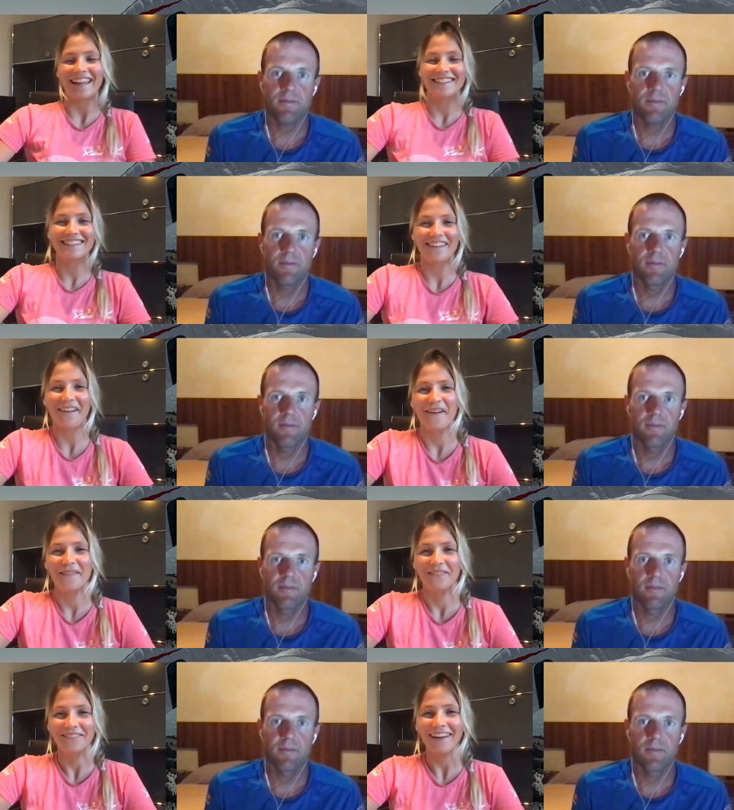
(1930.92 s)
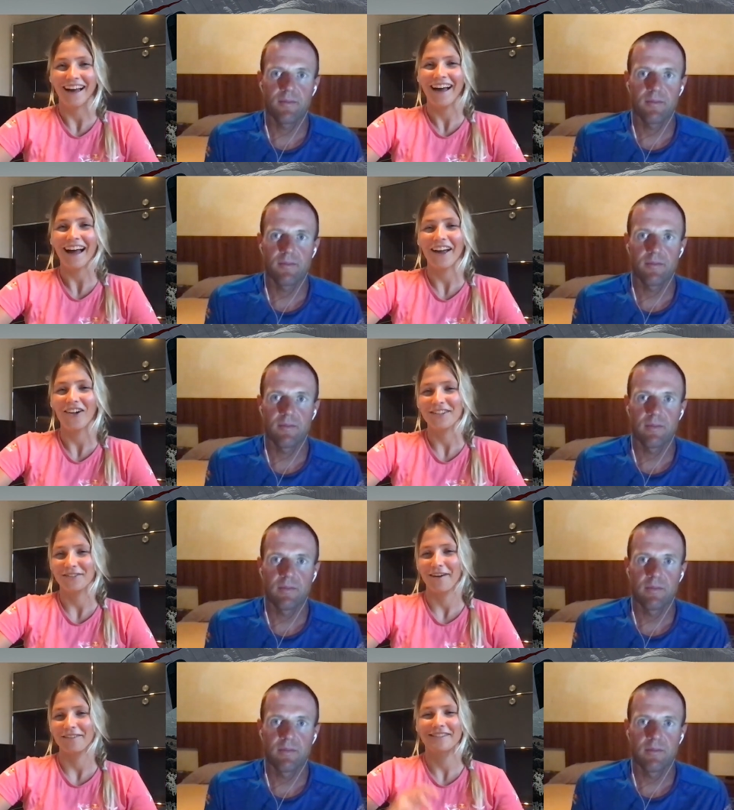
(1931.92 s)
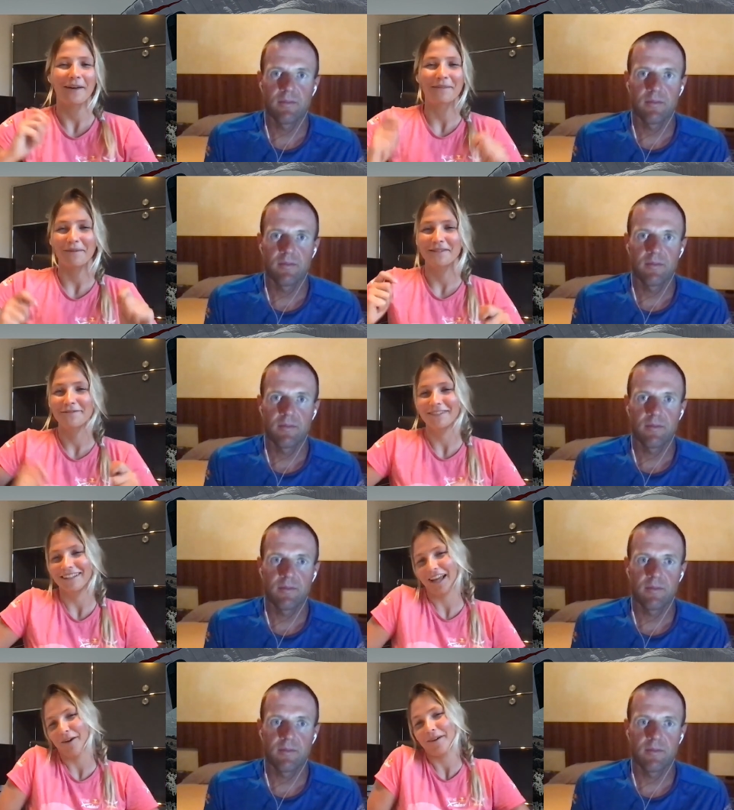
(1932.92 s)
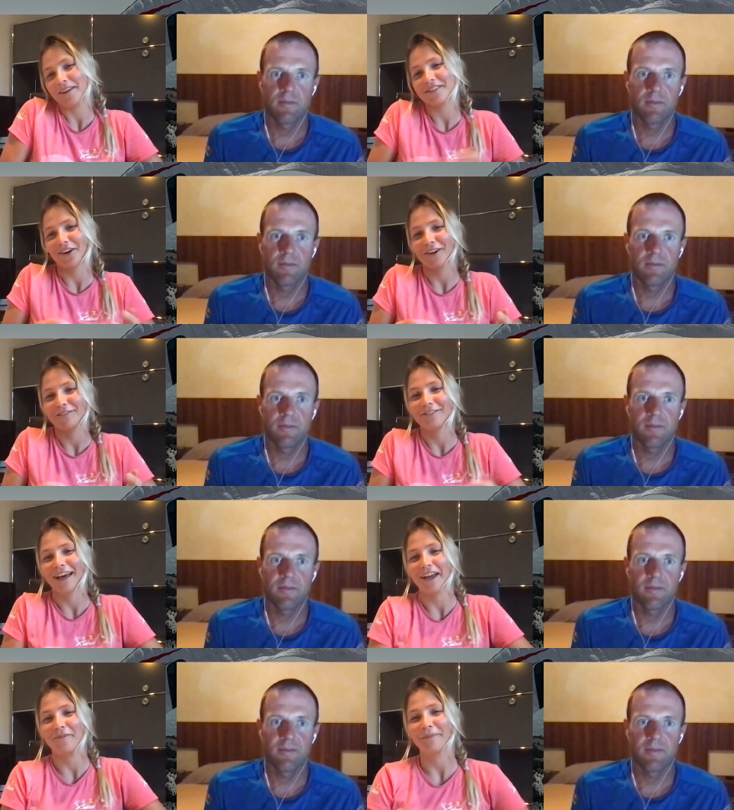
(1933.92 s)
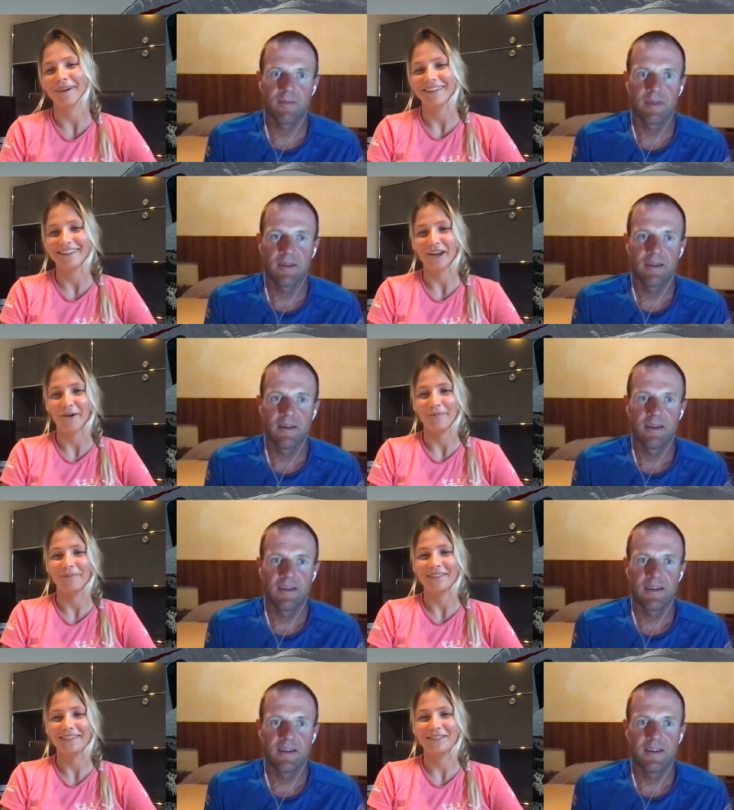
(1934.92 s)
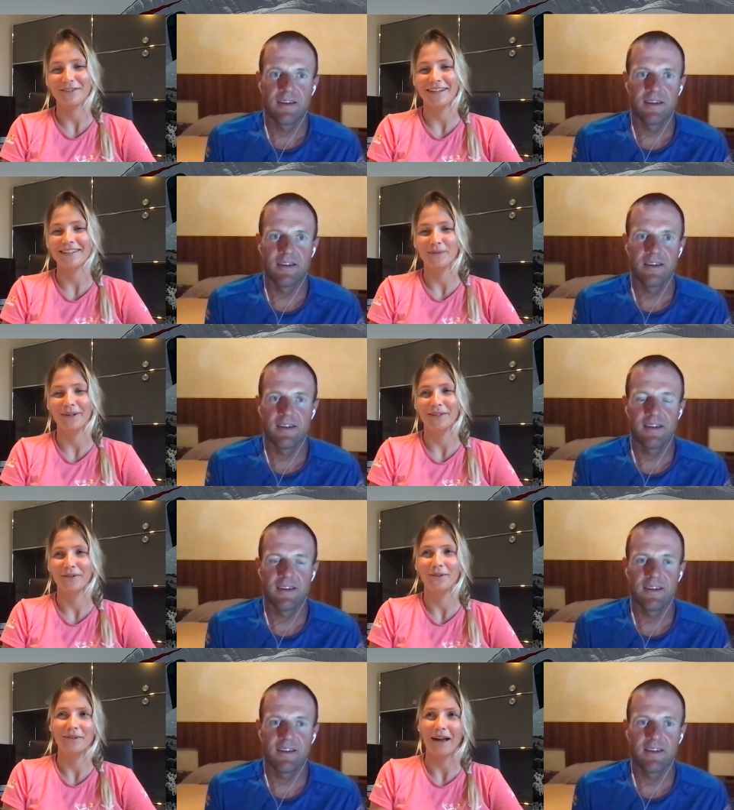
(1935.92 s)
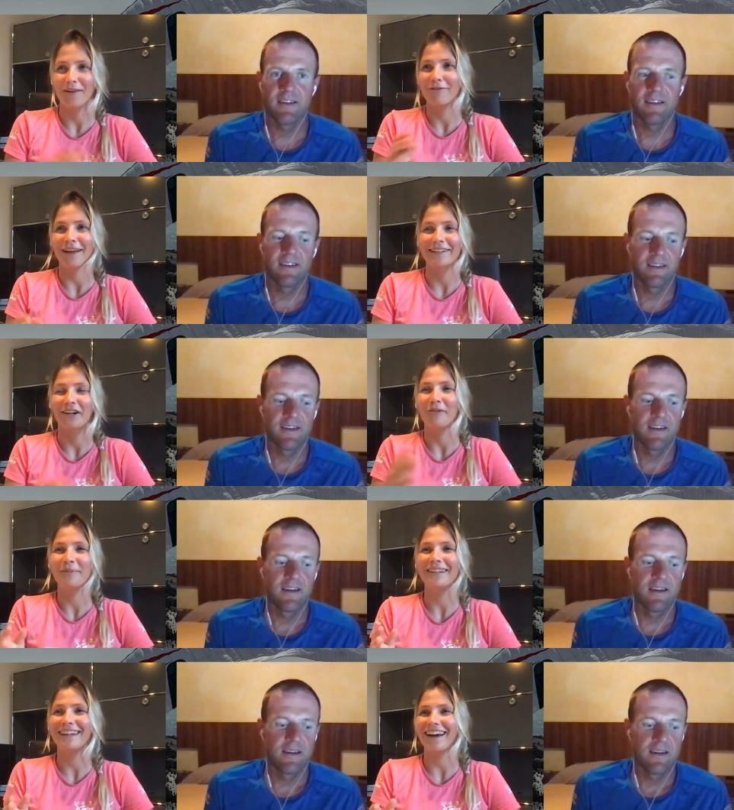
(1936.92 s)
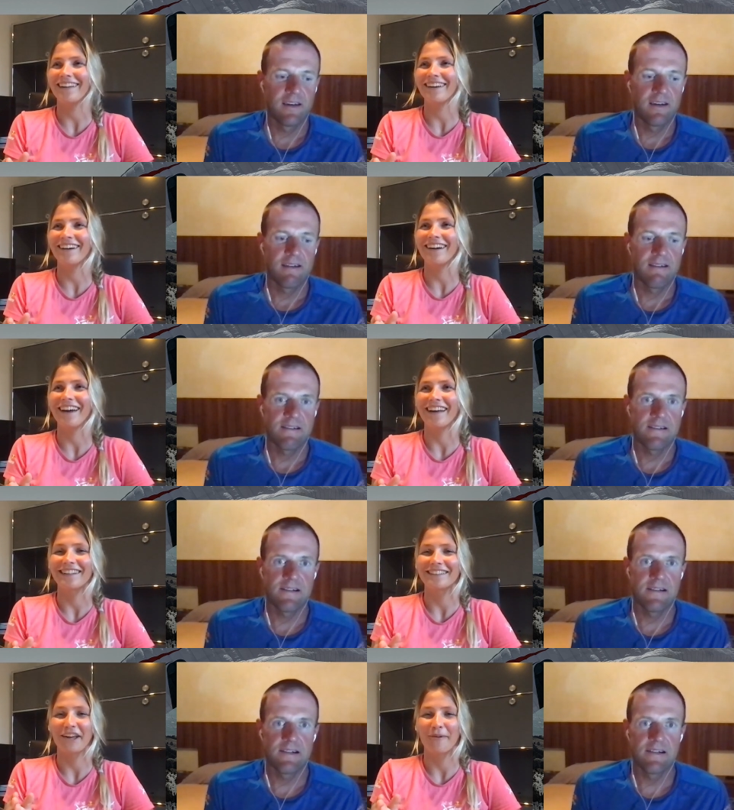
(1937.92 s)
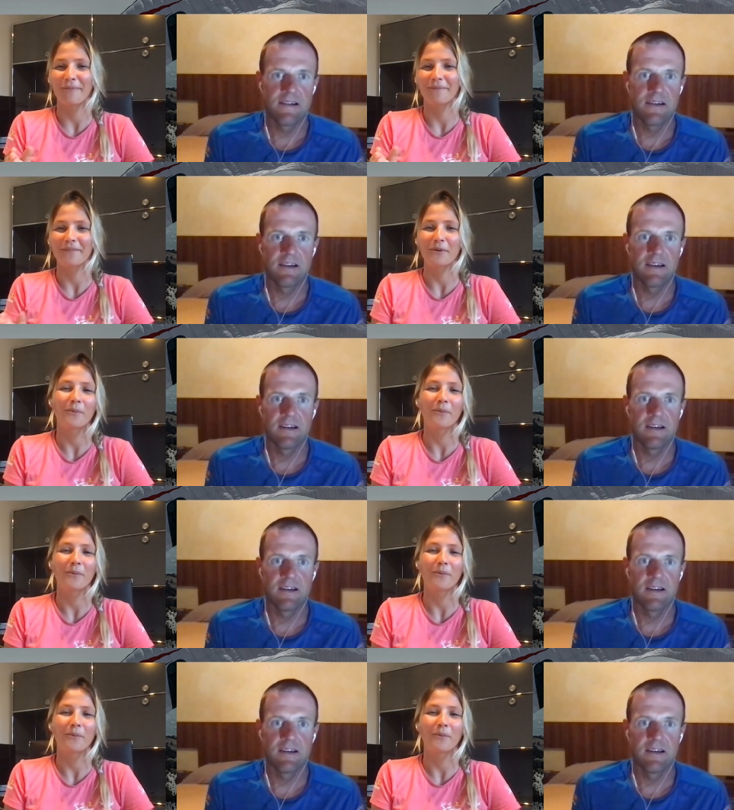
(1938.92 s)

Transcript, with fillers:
Speaker 1: that's um, yeah i also have sometimes the feeling i, I started flying but um, it's crazy when you i'm flying now a b glider and um,